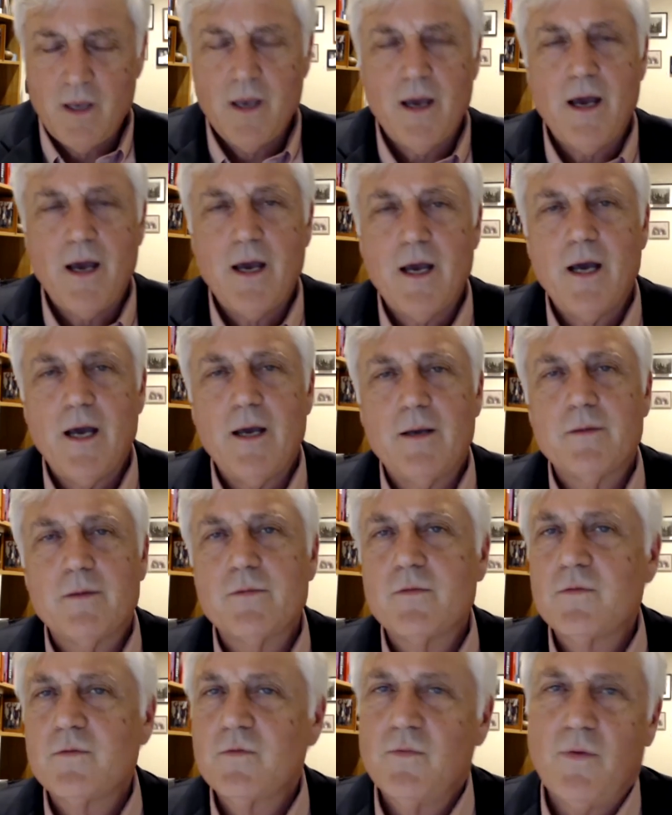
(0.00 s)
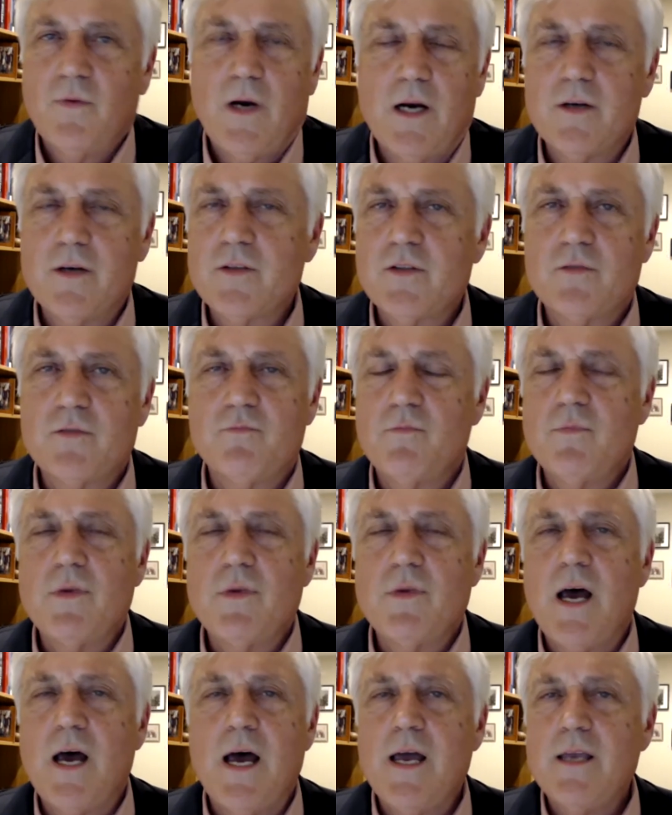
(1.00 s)
as far as
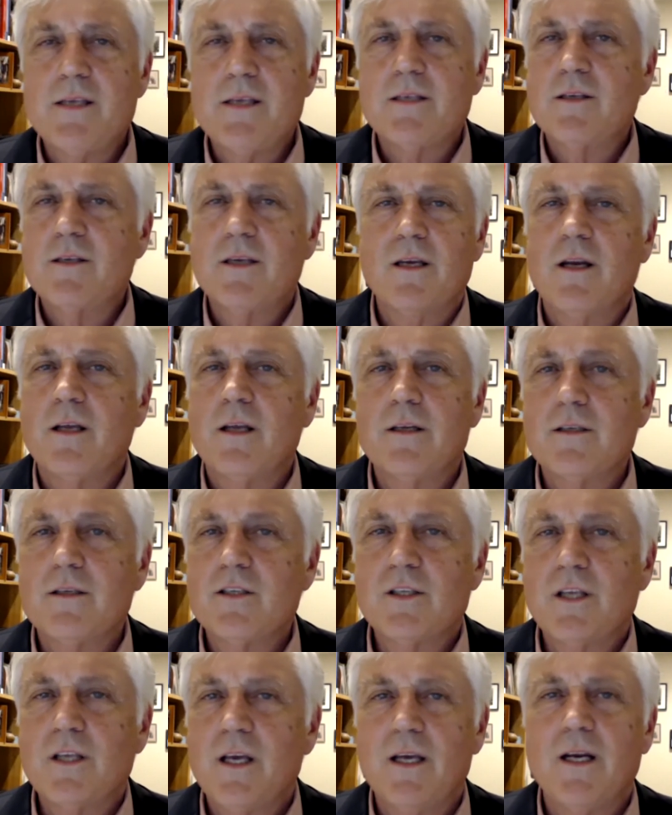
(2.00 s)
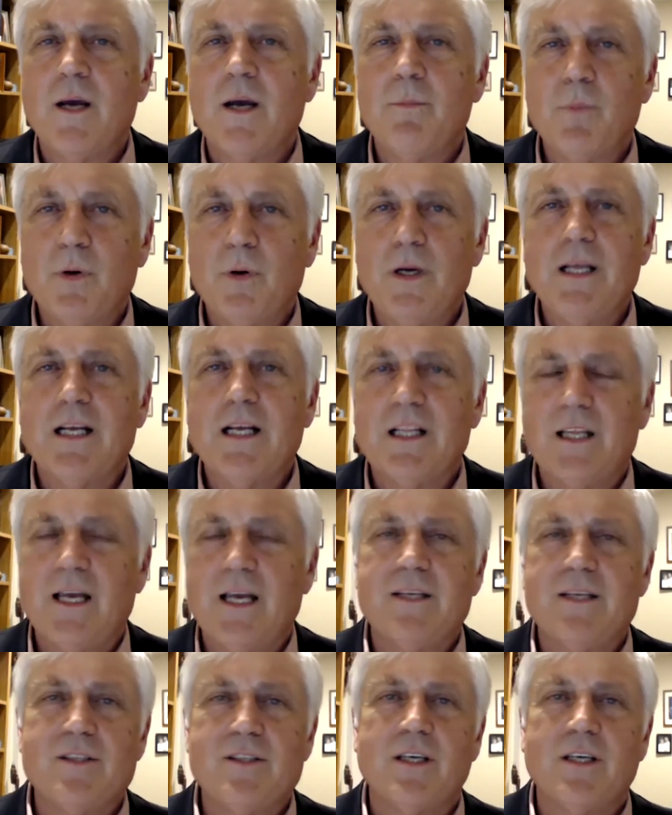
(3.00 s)
I can understand, a pretty
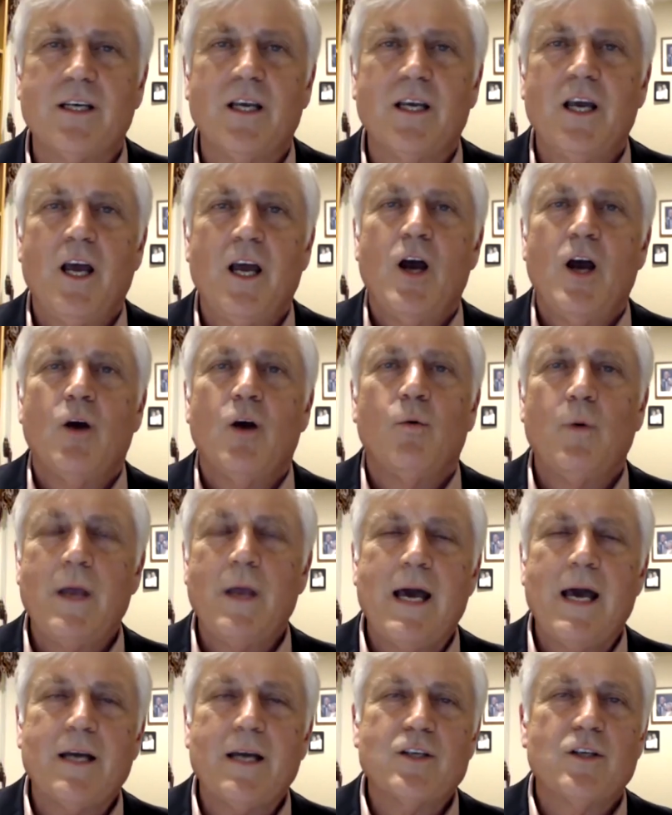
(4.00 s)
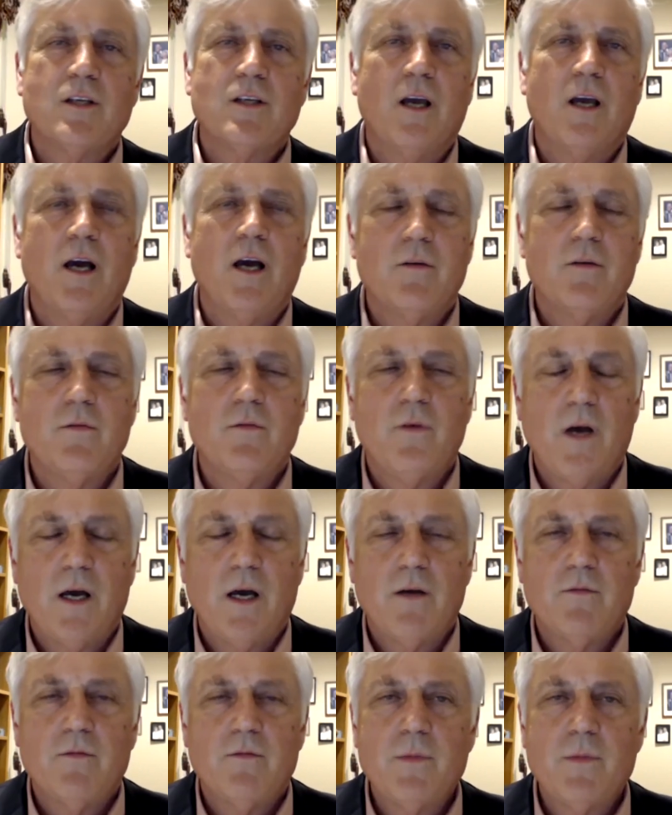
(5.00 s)
classic reaction
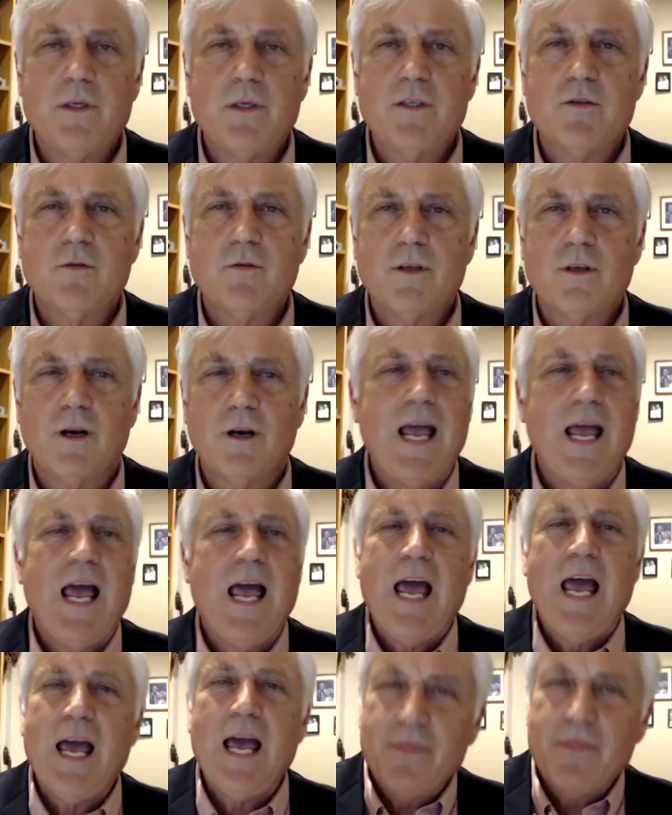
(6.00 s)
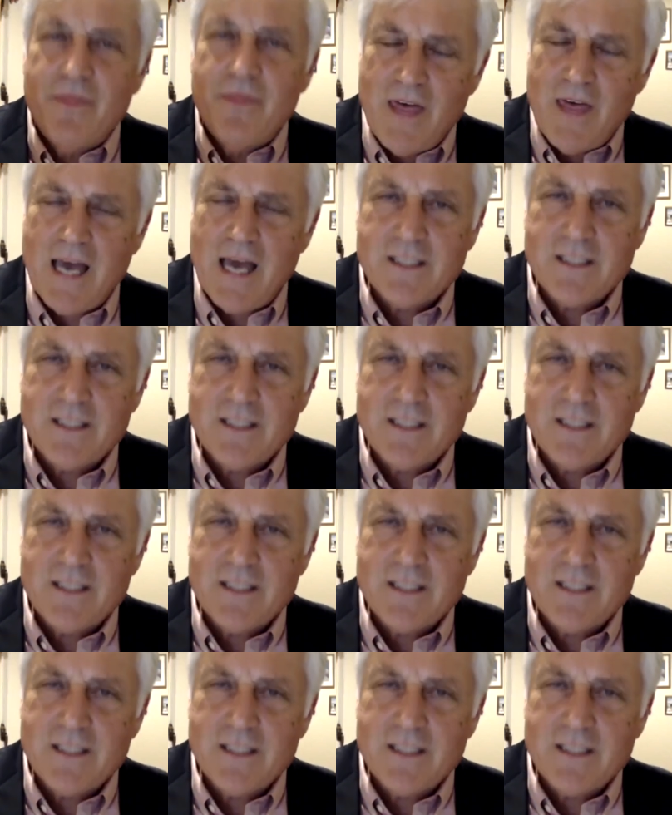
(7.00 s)
of the ministry there. And that's